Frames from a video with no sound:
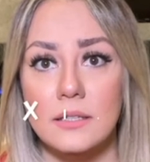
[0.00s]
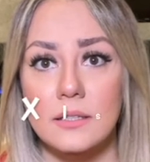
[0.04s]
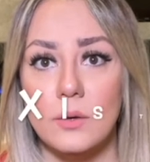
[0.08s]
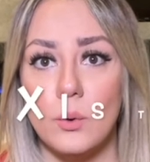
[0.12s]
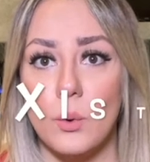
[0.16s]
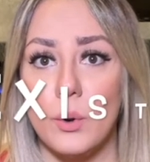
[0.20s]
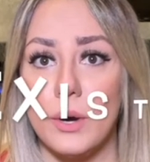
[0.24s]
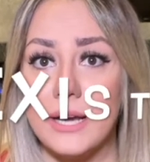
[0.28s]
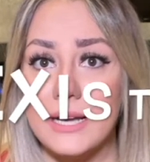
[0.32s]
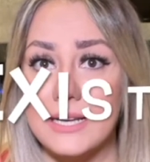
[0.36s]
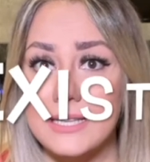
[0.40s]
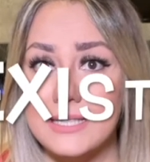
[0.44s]

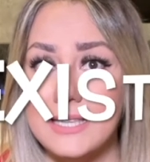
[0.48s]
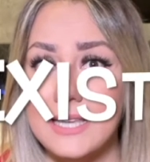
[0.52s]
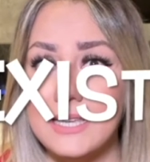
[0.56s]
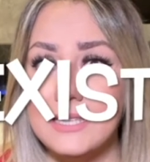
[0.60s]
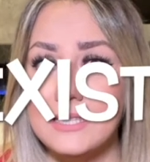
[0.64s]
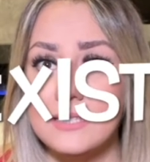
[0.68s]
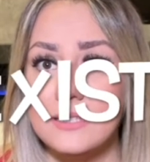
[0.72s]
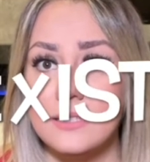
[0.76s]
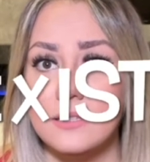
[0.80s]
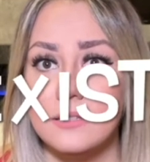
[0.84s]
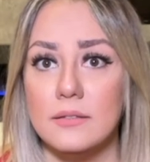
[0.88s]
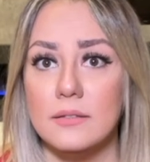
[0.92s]
or
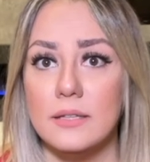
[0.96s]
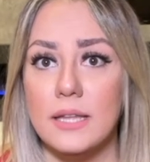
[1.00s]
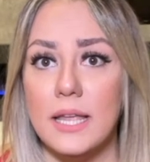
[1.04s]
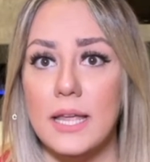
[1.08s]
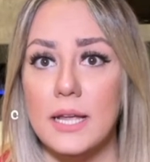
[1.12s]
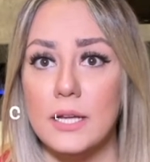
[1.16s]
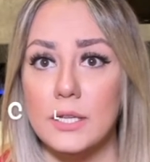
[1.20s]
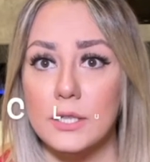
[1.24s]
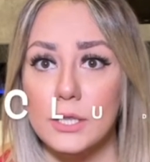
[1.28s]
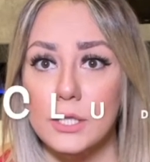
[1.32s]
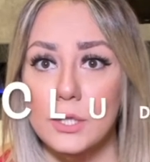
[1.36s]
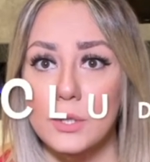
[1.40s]
exist,
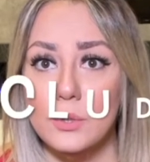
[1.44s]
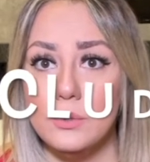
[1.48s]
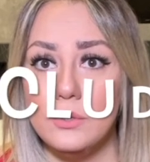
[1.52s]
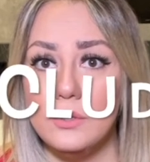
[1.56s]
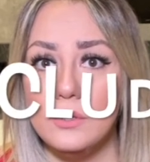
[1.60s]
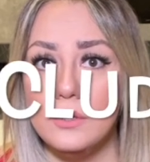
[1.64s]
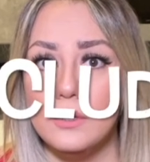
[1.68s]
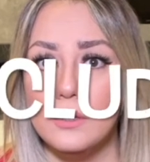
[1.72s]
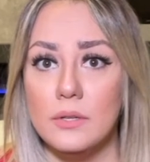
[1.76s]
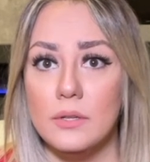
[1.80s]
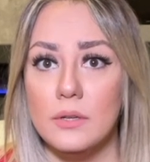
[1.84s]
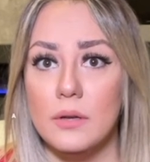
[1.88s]

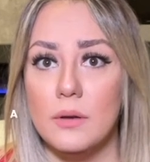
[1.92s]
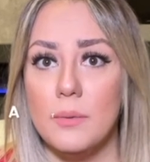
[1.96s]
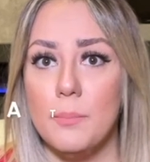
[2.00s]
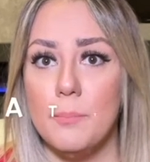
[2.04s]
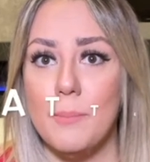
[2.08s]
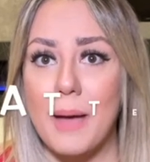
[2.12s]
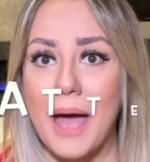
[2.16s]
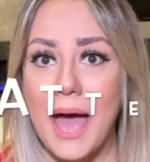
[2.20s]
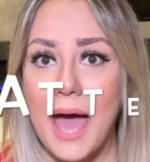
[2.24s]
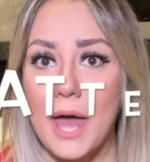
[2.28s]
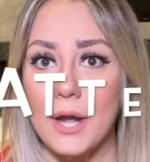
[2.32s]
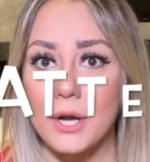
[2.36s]
include,
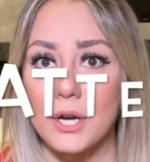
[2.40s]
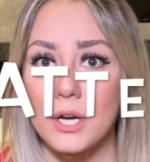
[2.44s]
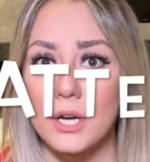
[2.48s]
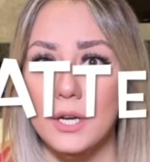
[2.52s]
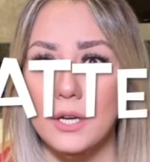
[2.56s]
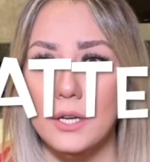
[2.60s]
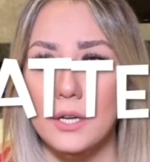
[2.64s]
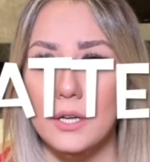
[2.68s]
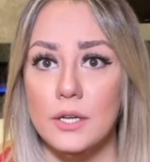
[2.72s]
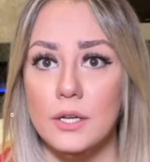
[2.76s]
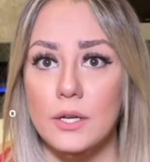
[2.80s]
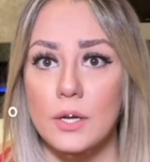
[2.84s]

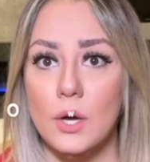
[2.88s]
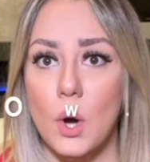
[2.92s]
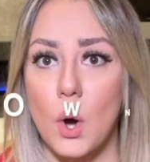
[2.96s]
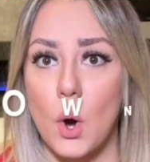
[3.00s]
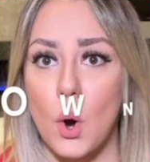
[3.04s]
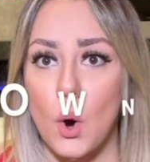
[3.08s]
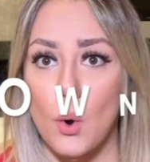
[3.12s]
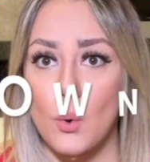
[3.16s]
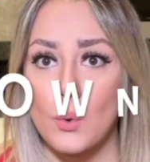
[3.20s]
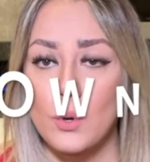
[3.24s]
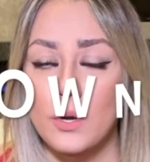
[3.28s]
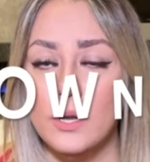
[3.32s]
matter,
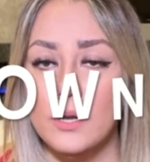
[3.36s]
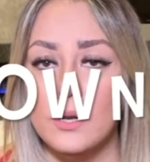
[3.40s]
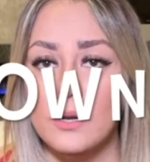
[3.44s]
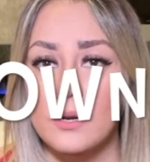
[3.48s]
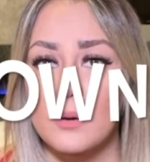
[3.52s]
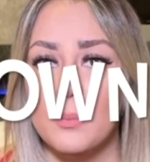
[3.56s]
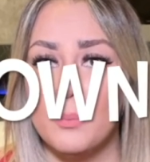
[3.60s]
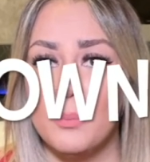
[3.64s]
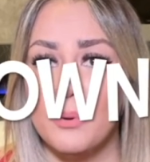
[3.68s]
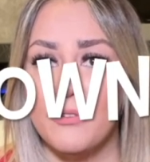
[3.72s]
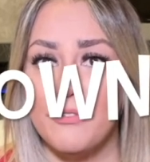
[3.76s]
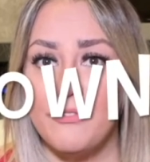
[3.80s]
own,
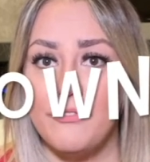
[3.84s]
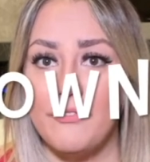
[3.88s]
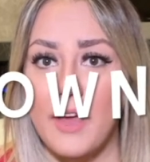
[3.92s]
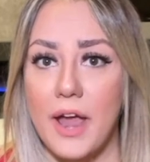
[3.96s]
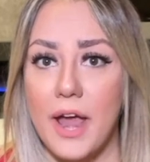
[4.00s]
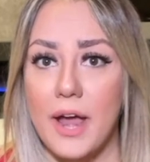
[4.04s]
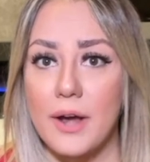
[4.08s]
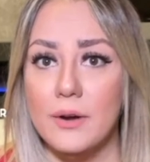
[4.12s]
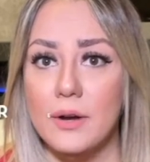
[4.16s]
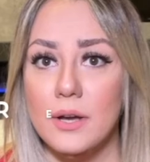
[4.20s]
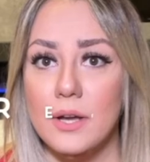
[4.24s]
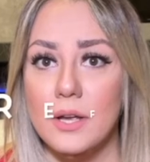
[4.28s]

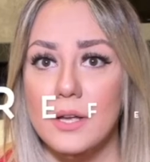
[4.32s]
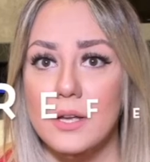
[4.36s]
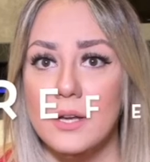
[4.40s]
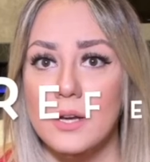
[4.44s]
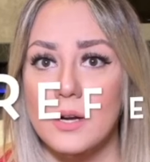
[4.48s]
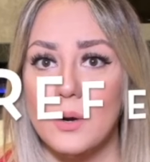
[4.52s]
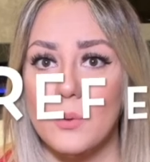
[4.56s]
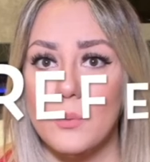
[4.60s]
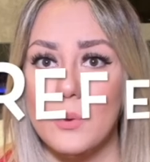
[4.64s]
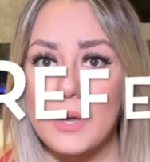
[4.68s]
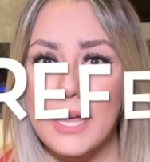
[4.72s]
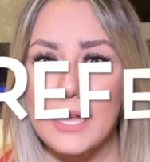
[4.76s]
prefer,
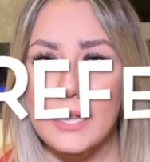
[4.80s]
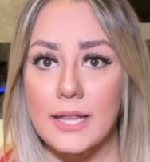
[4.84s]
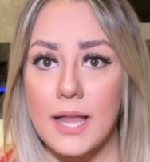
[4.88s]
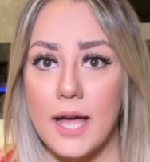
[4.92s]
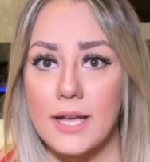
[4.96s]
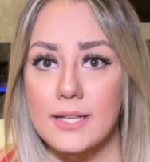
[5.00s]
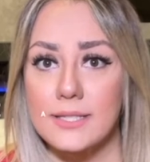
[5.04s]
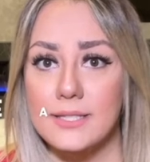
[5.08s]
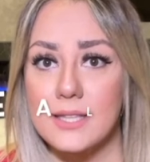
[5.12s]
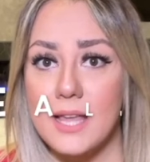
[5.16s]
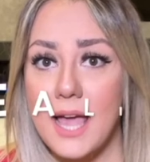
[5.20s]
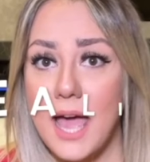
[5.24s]

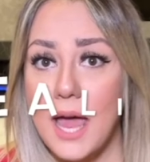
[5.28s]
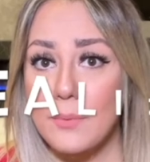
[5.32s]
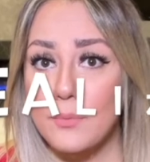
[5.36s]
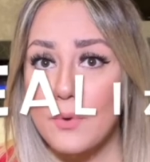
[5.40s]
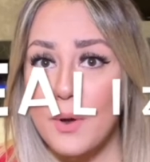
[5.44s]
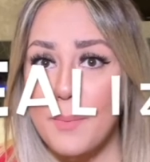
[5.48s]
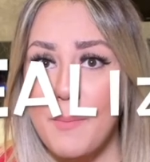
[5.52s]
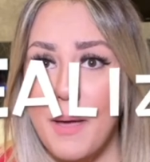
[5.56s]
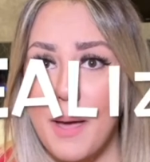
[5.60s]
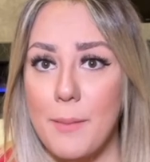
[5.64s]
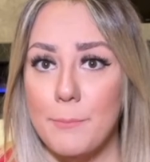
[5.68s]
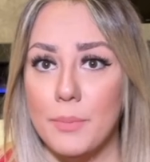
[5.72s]
realize, and
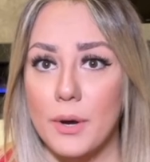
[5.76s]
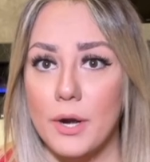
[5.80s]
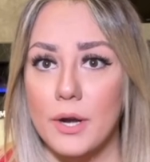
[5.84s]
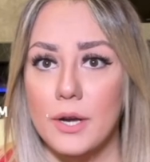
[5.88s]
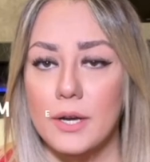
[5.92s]
remember.